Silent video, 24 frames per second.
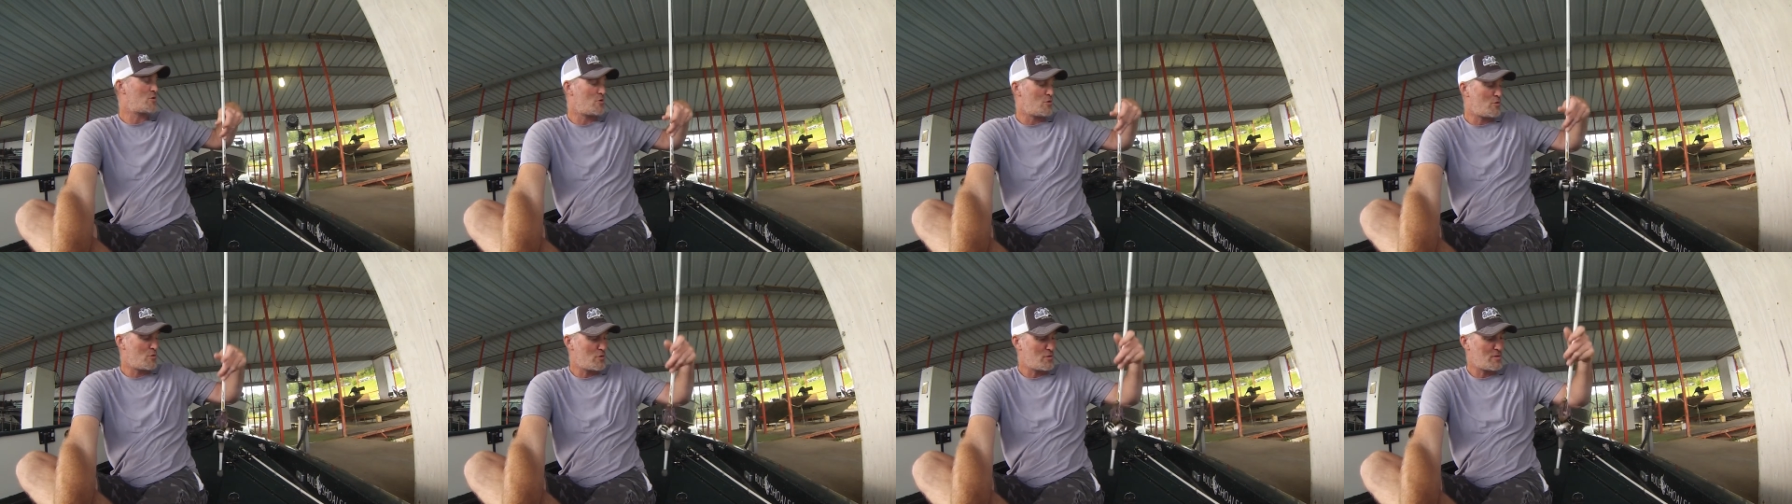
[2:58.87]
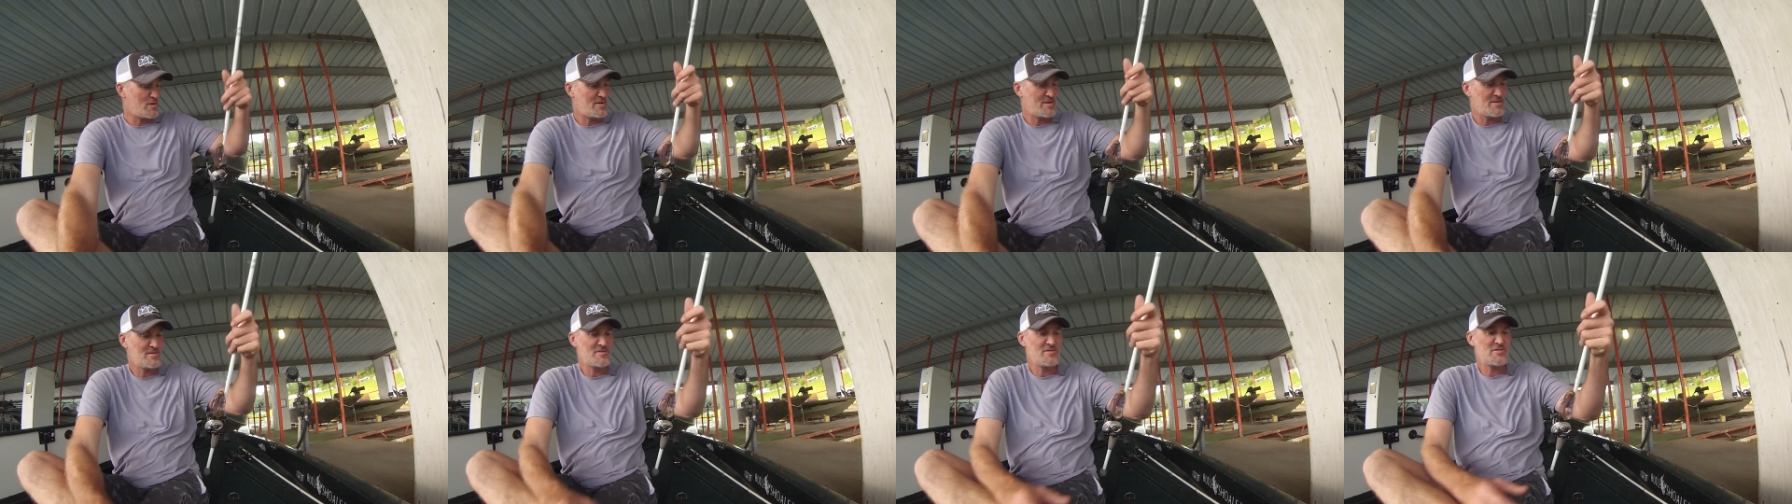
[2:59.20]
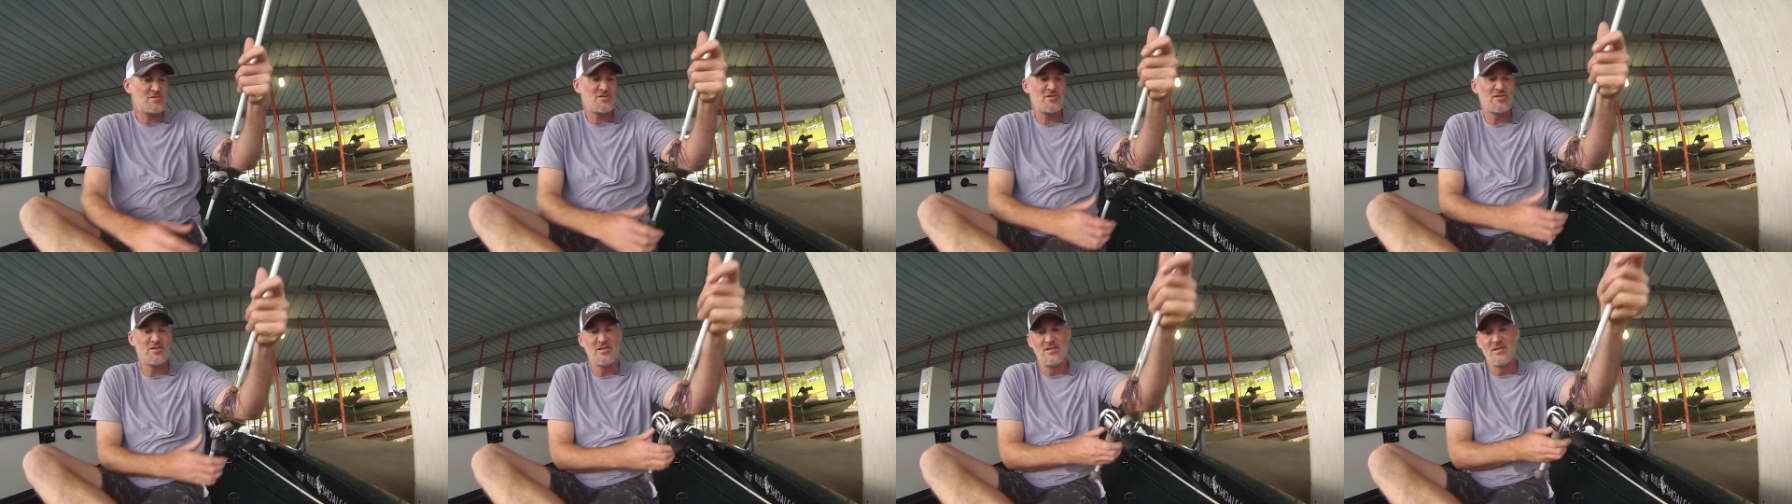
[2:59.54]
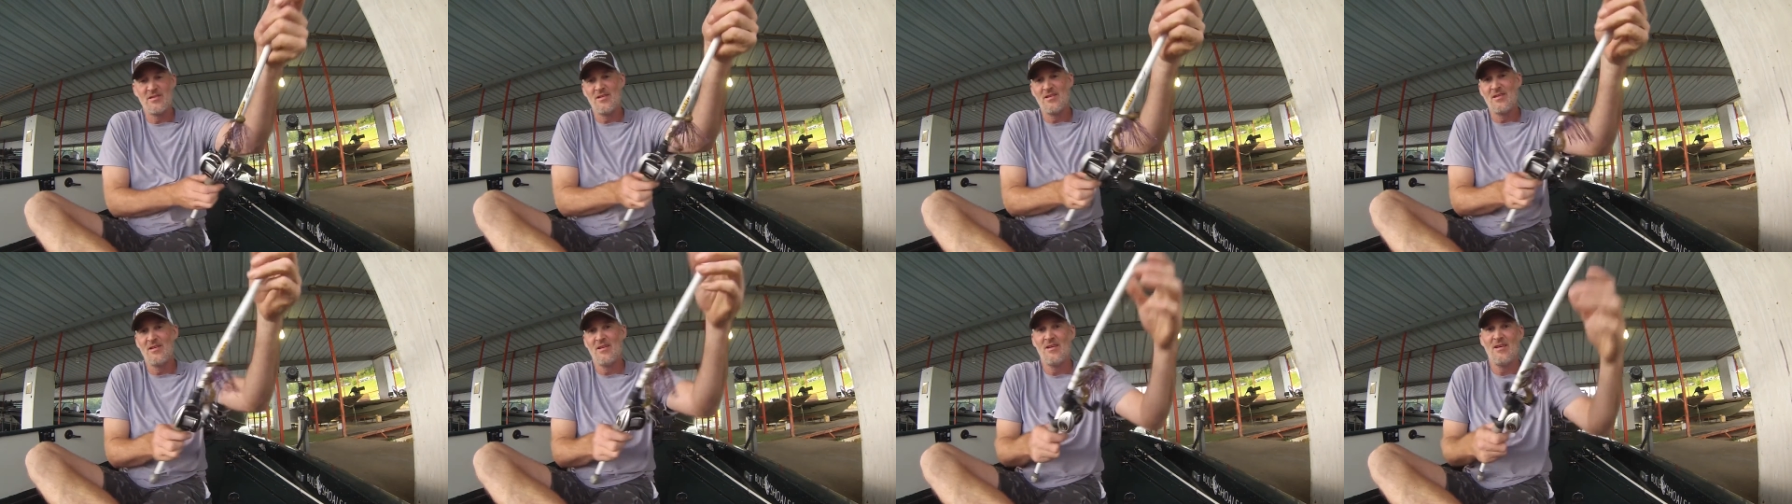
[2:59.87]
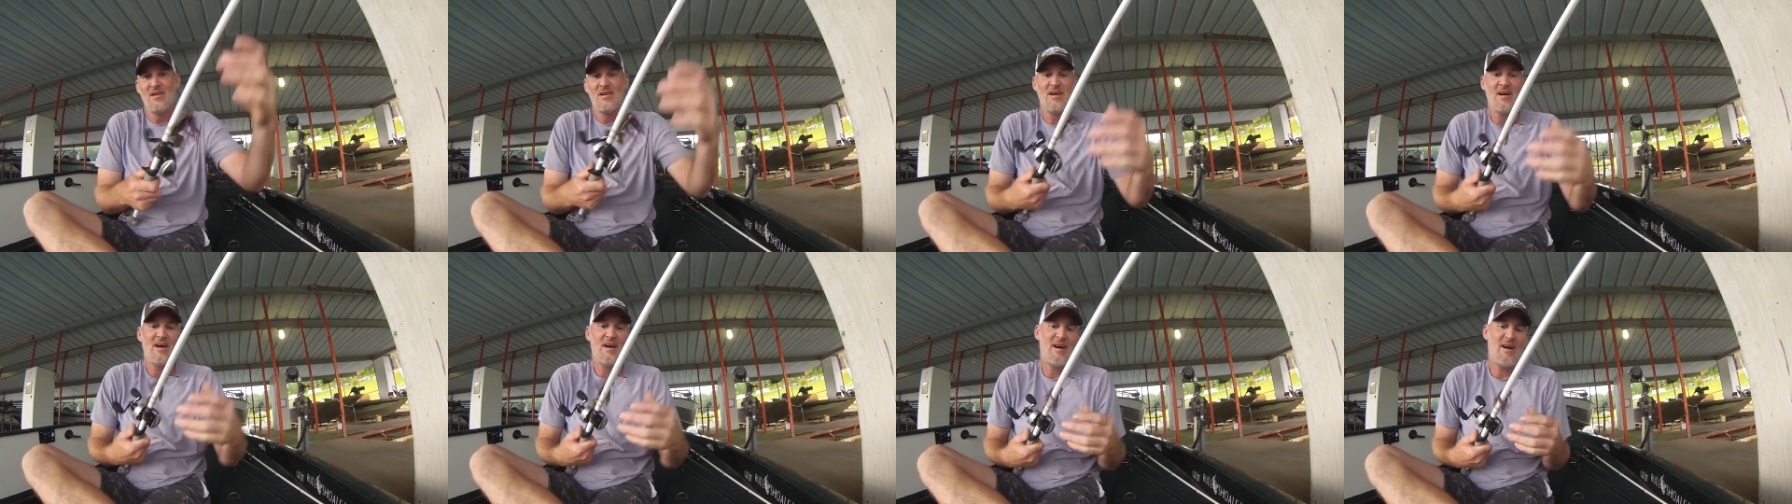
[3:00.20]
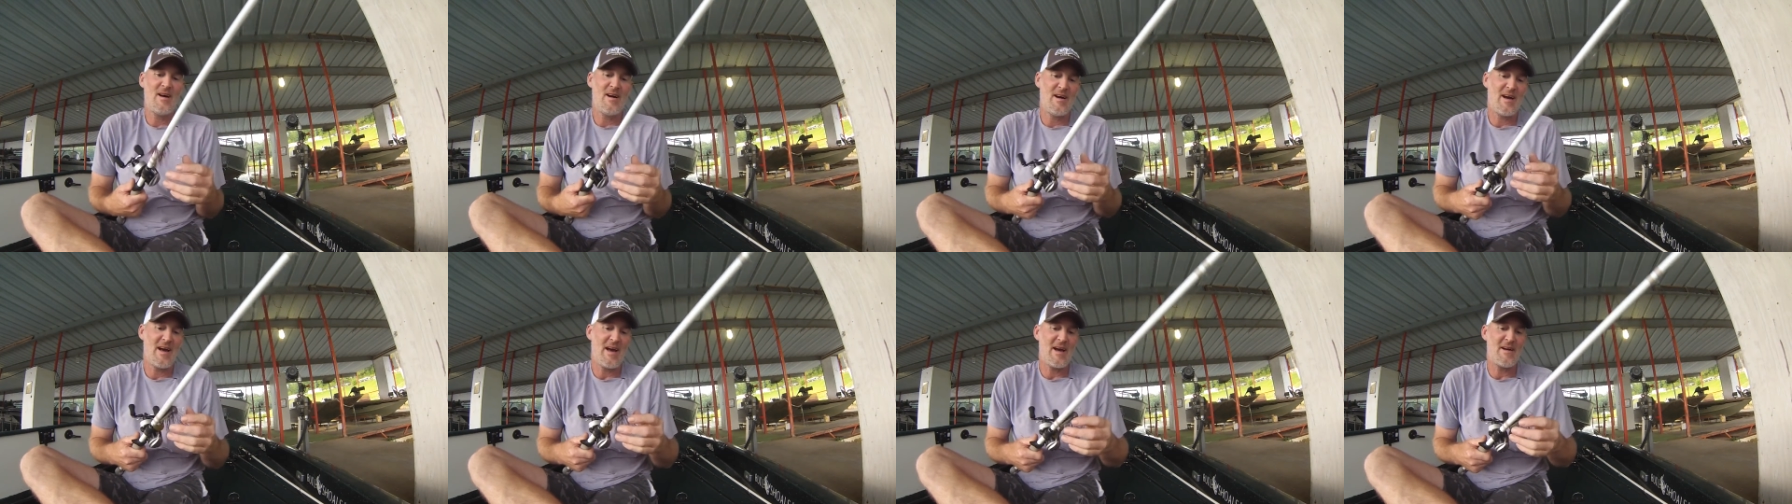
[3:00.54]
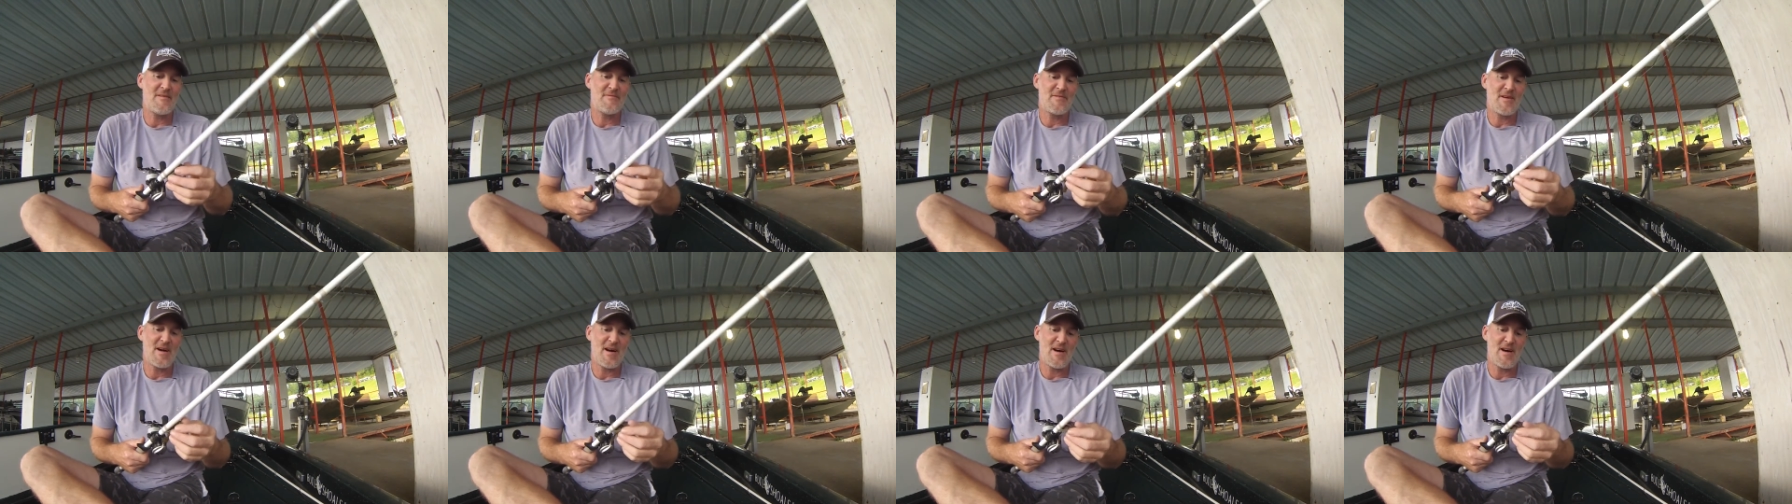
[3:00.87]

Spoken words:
orange, 1/2